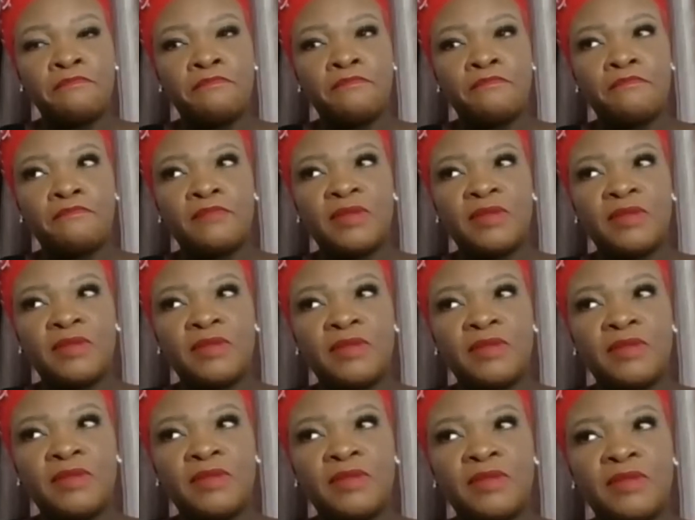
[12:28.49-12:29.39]
it tends to
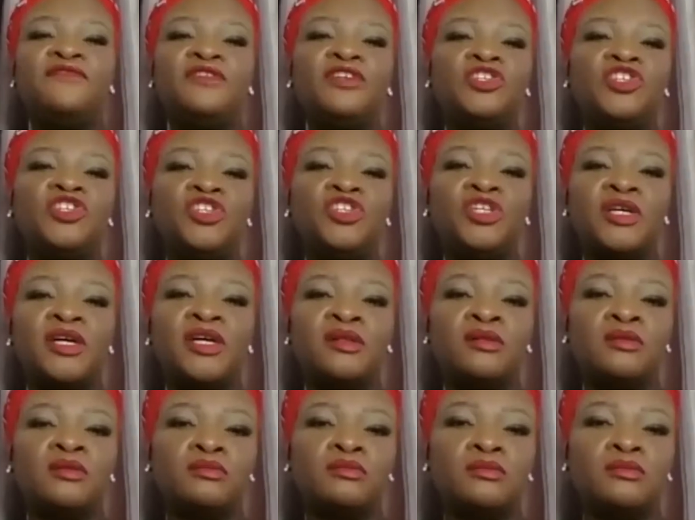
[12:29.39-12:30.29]
be
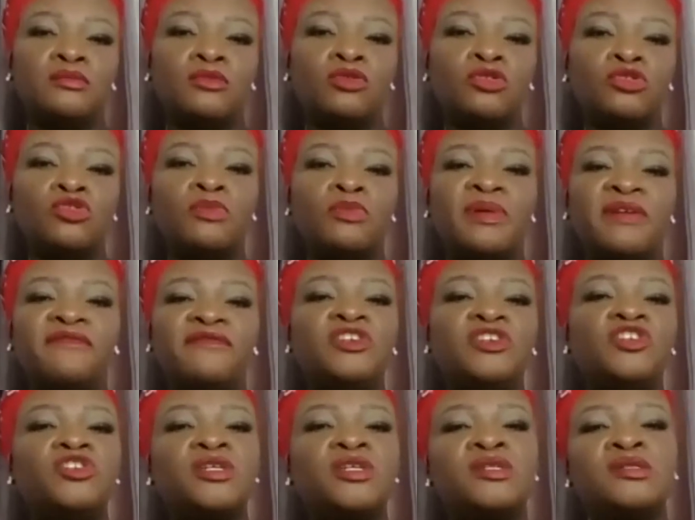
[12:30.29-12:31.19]
artificial or
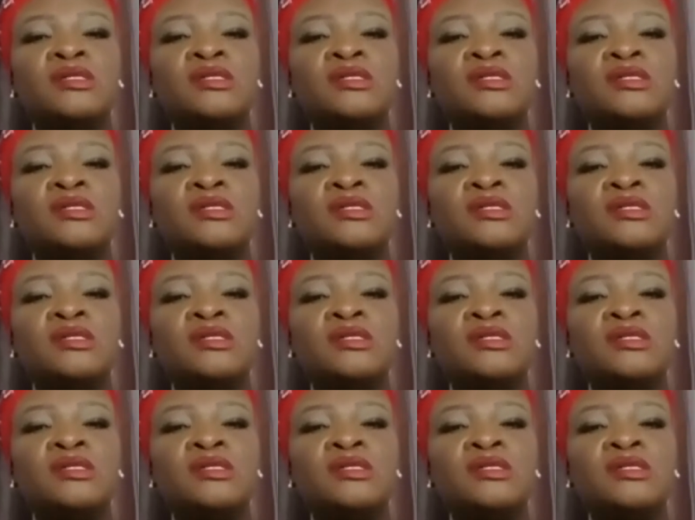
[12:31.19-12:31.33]
superficial,